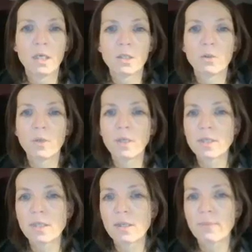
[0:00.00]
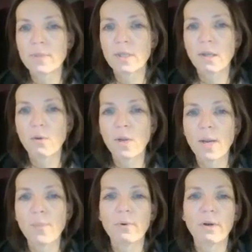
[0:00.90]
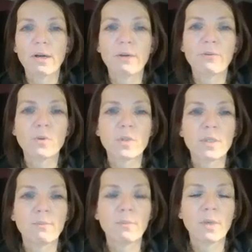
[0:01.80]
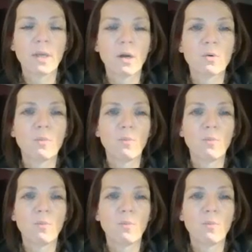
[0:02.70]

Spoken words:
So here you see the numbers are going up. I've used them now